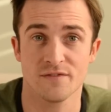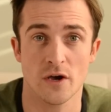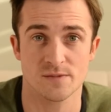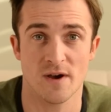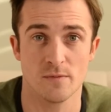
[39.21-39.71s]
of
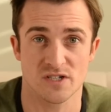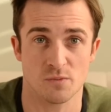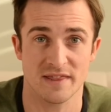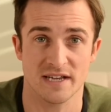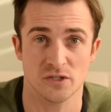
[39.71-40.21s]
those moments
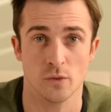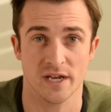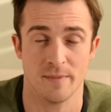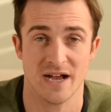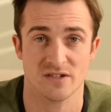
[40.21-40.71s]
where they're
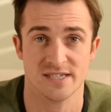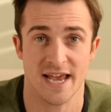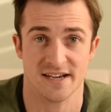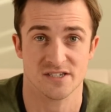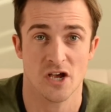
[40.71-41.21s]
talking about
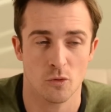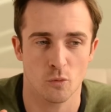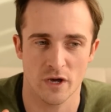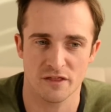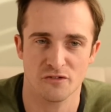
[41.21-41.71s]
sex
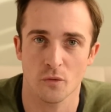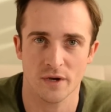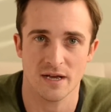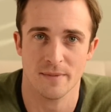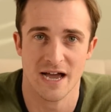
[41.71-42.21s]
with
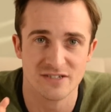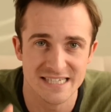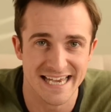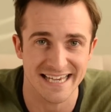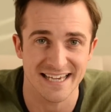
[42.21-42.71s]
talking about
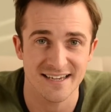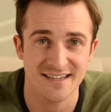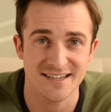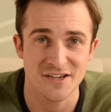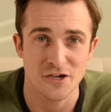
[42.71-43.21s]
tea.
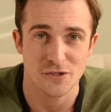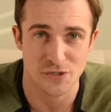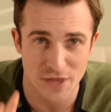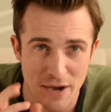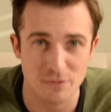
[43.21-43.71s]

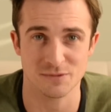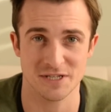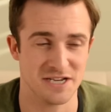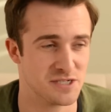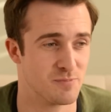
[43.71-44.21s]
So that was
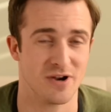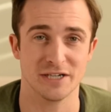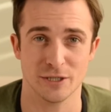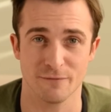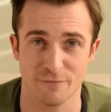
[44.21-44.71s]
the
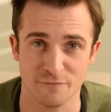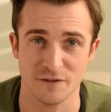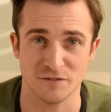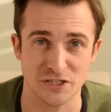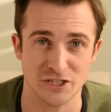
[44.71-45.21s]
inspiration for
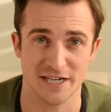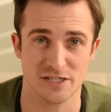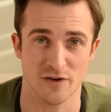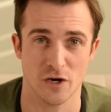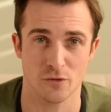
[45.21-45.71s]
50 Shades
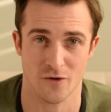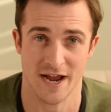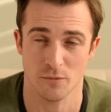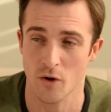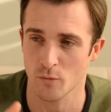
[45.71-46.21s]
of Earl
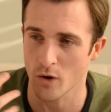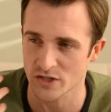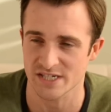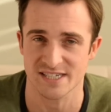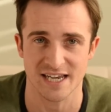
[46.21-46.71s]
Grey. What
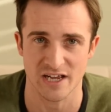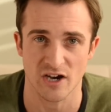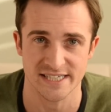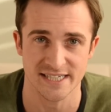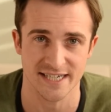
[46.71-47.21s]
was a silly
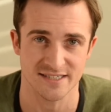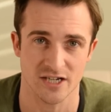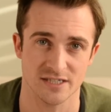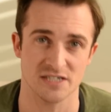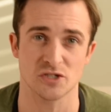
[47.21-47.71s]
idea
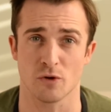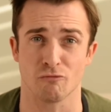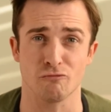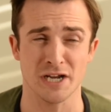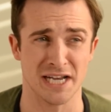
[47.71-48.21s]
turned into a
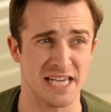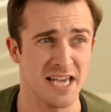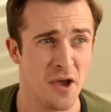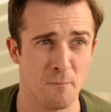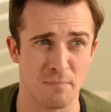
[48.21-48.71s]
really
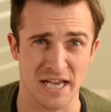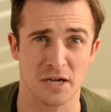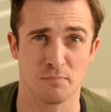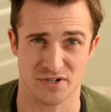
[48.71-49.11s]
big